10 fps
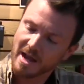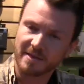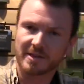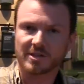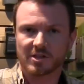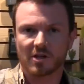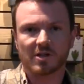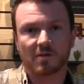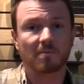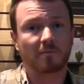And this is
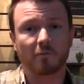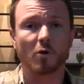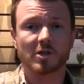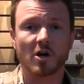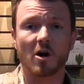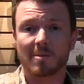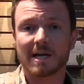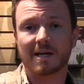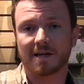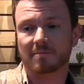just forced
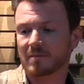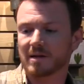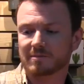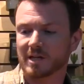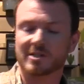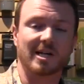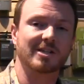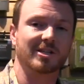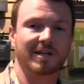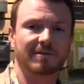carbonating,
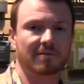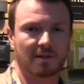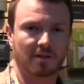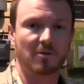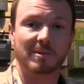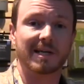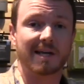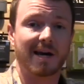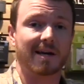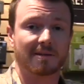essentially a little mini
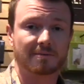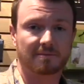keg.